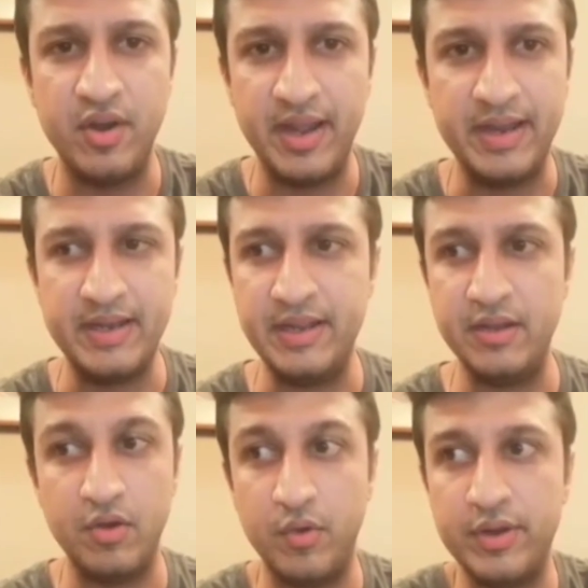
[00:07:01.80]
or 80
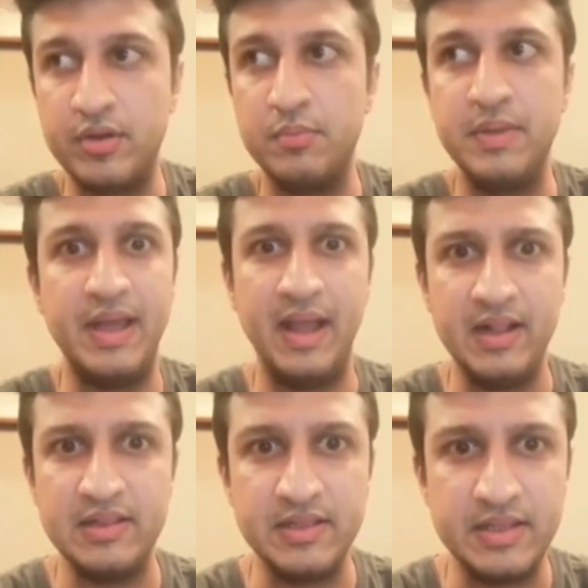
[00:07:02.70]
you're going to be
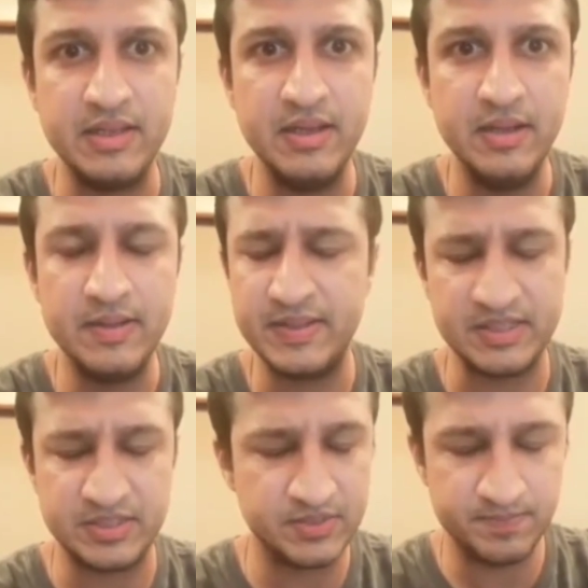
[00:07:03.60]
healthy.
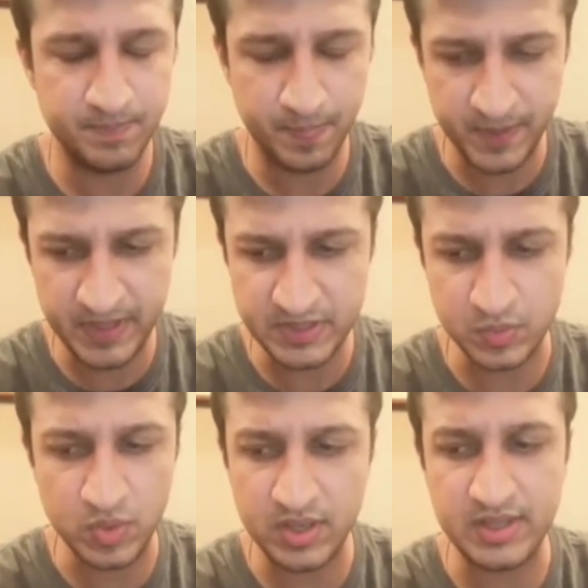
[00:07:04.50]
It
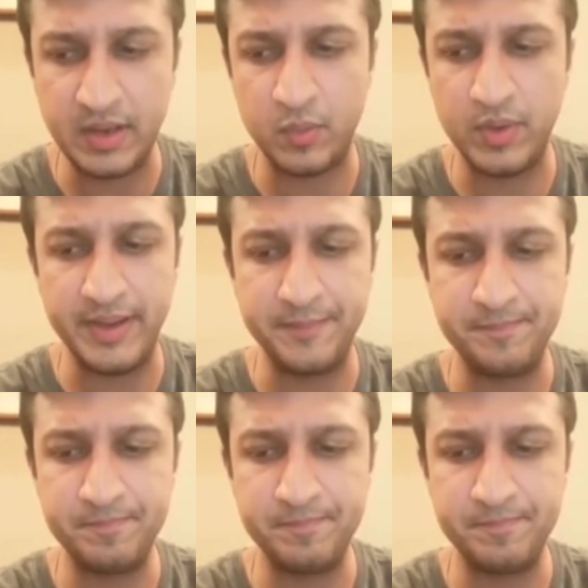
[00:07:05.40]
doesn't work that way.